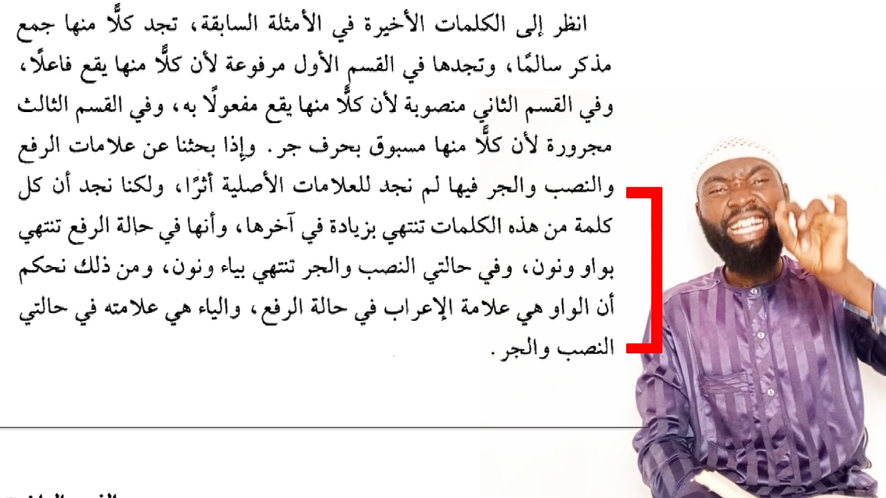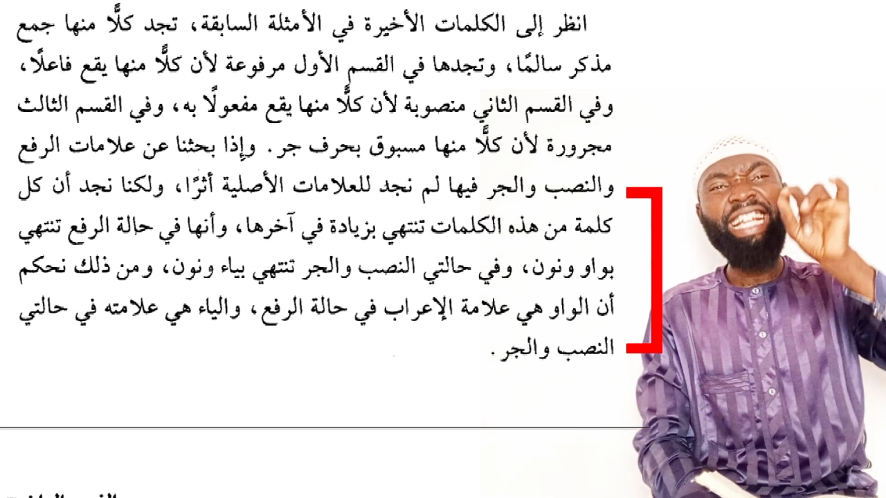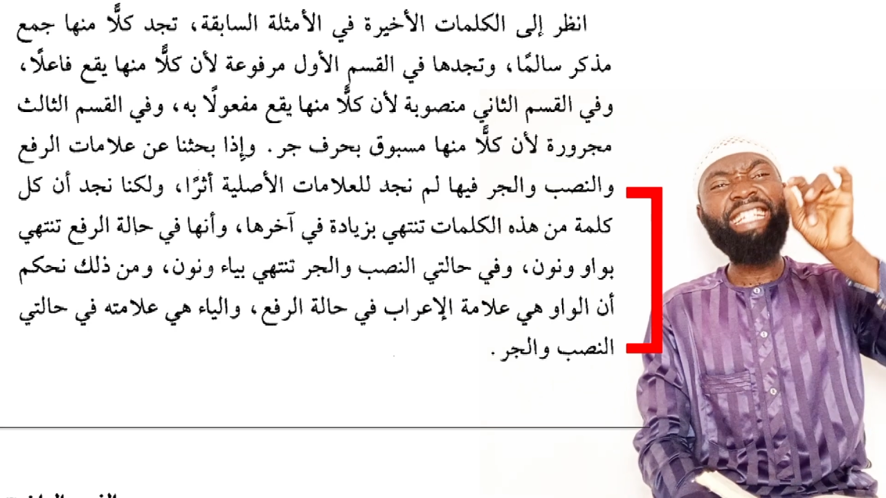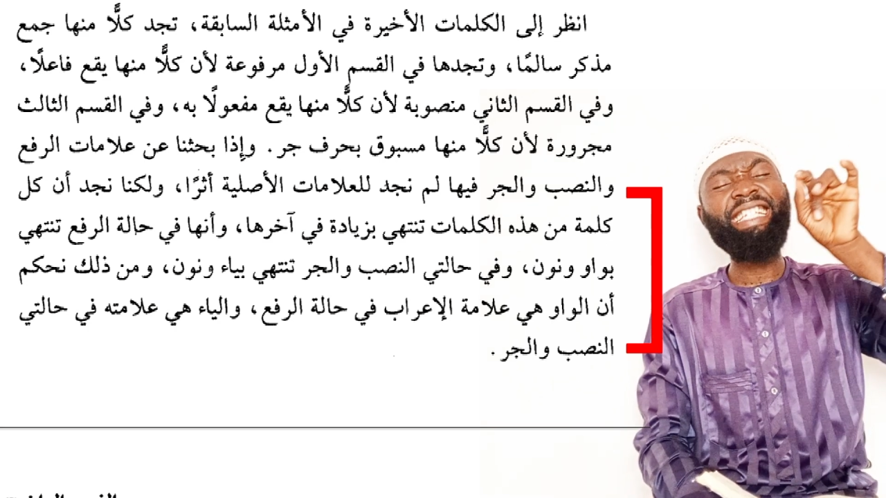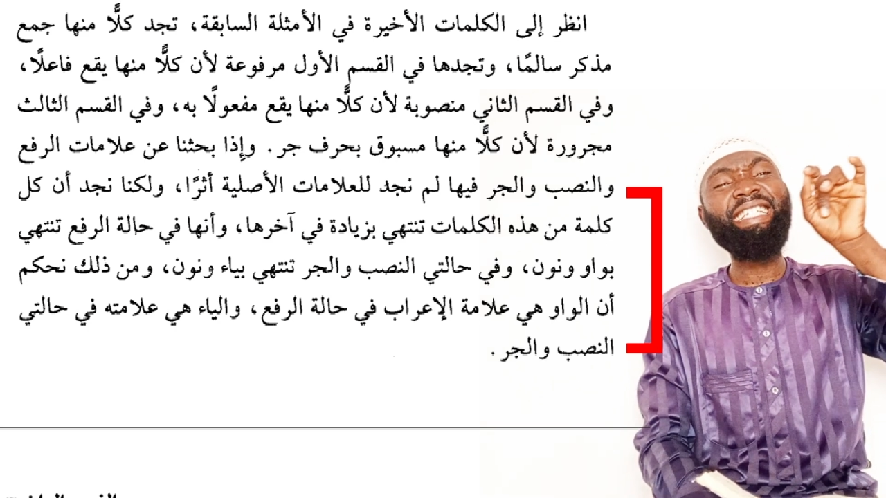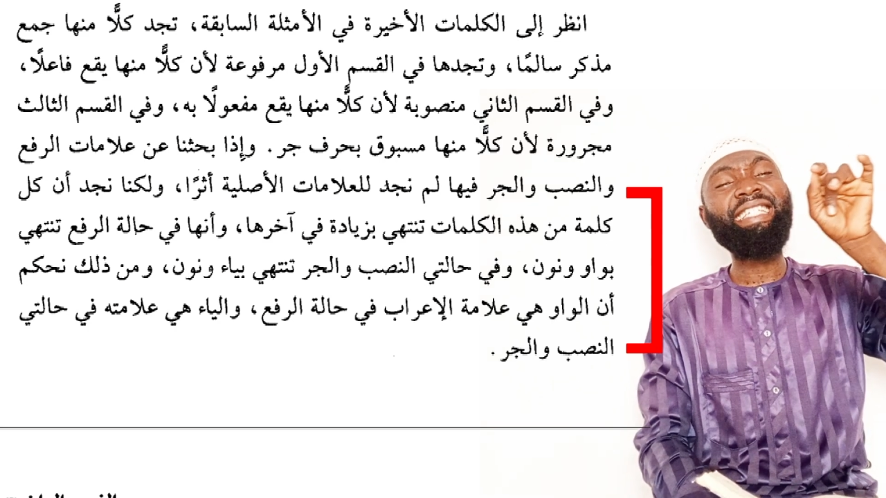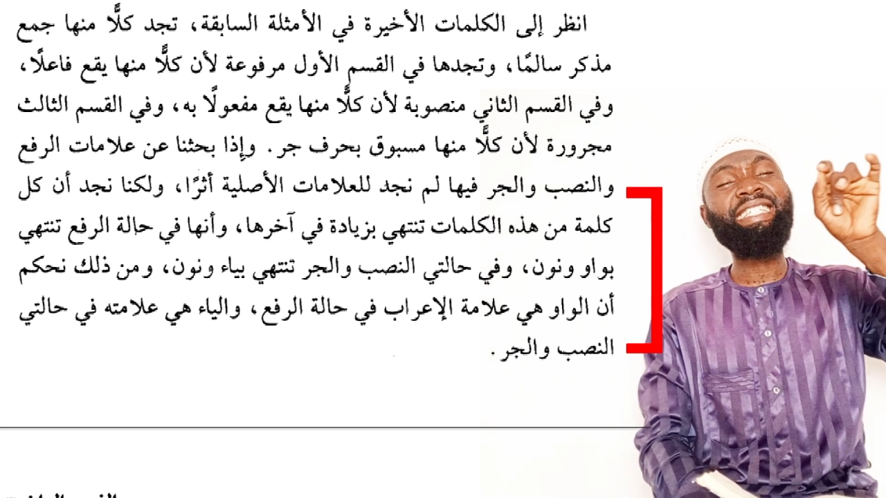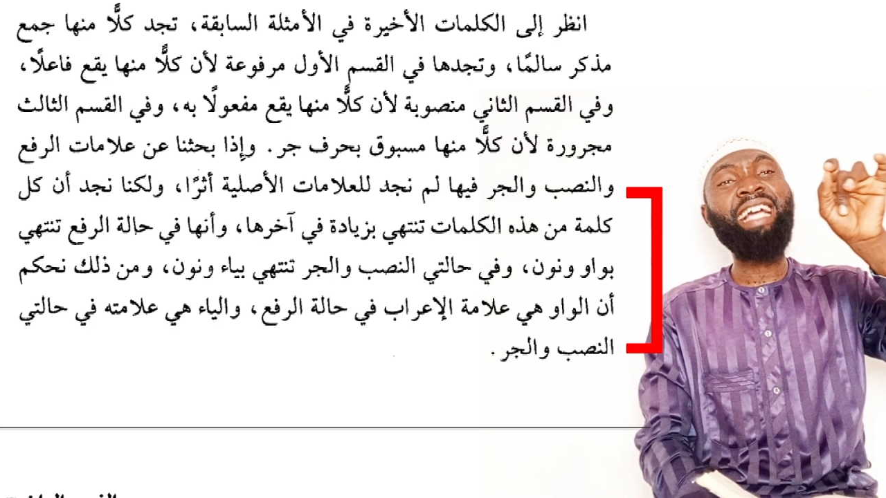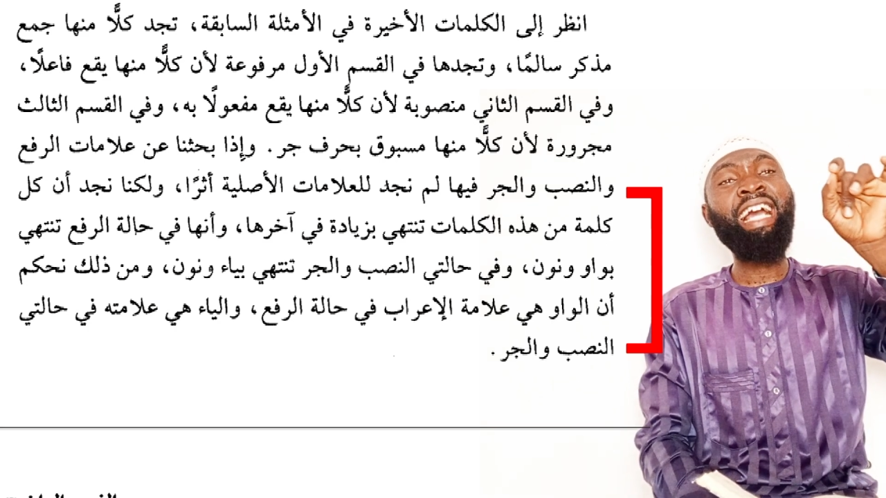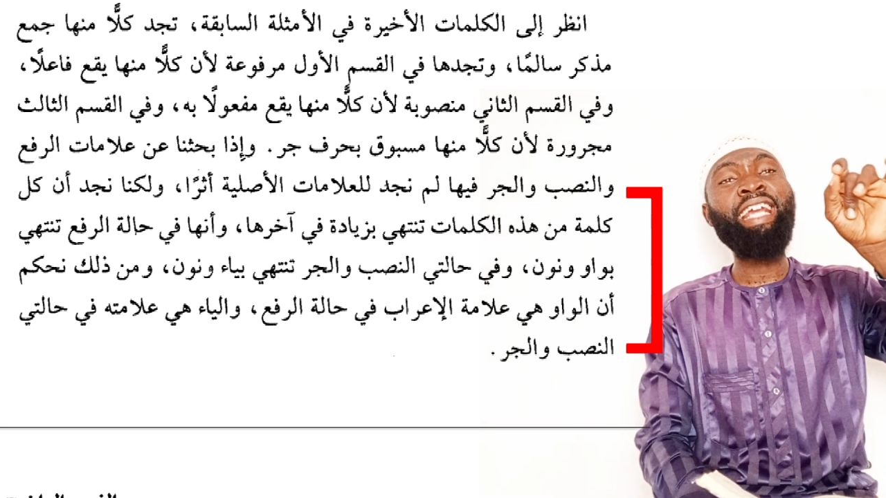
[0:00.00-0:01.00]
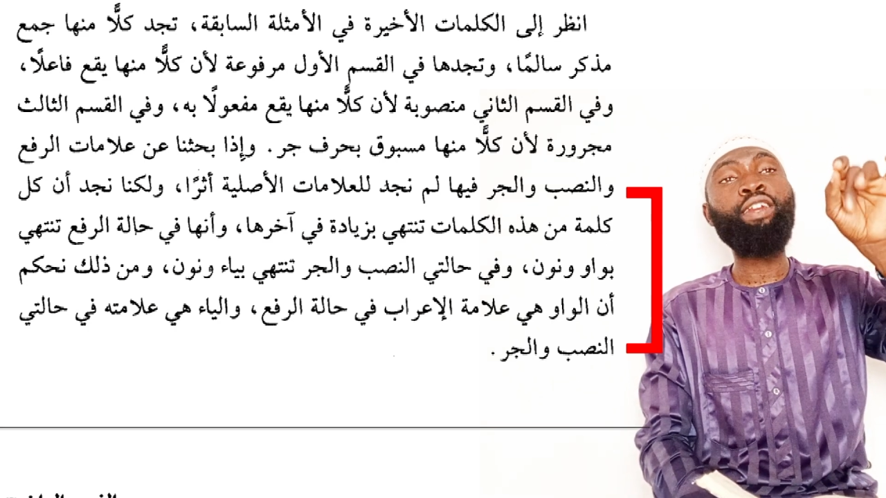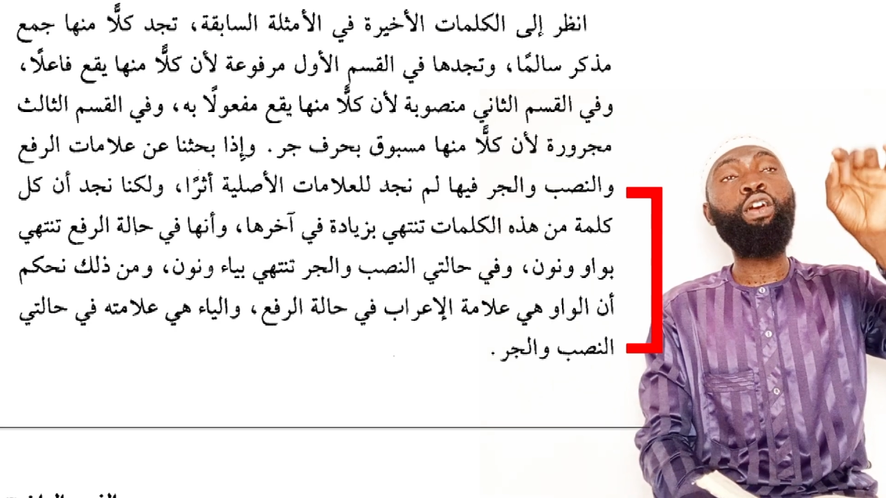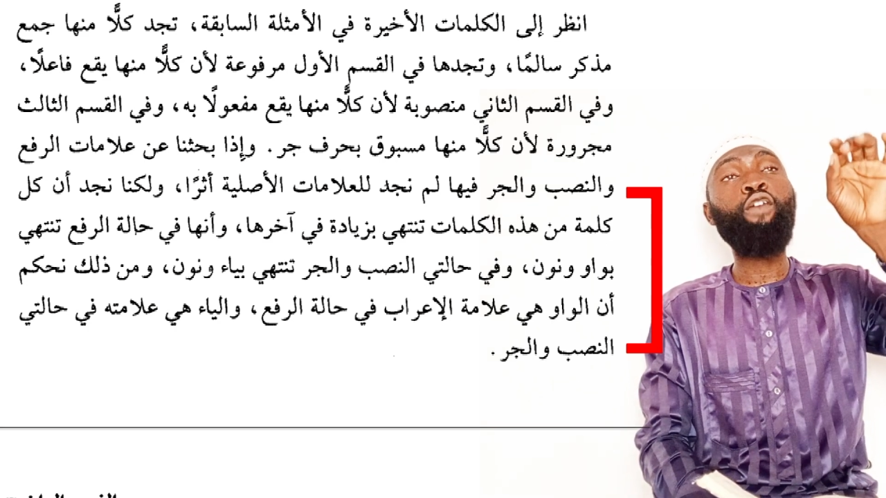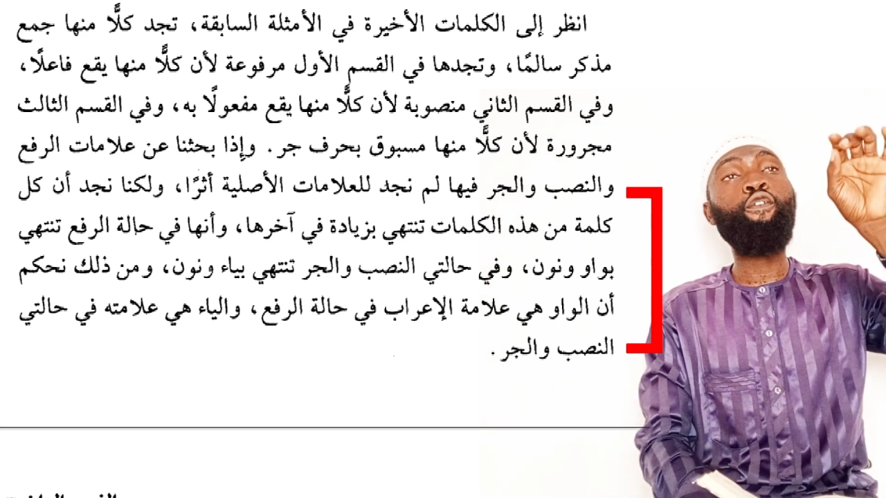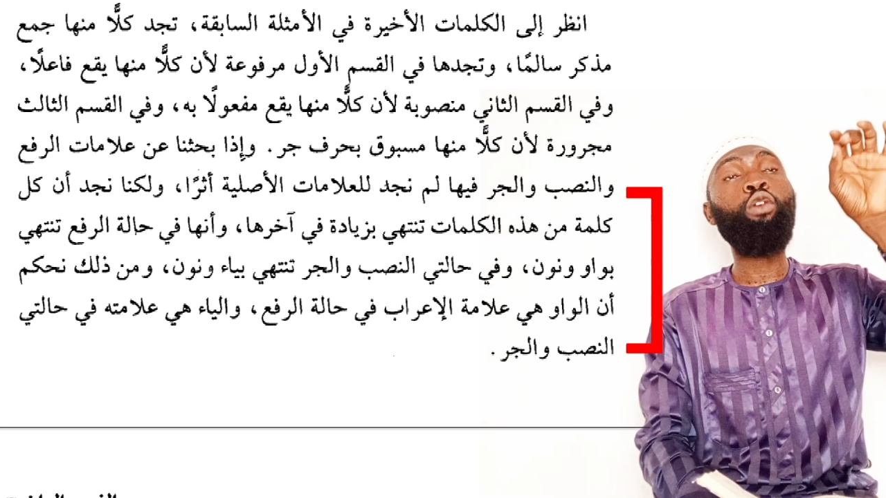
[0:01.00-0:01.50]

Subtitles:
it is a sign of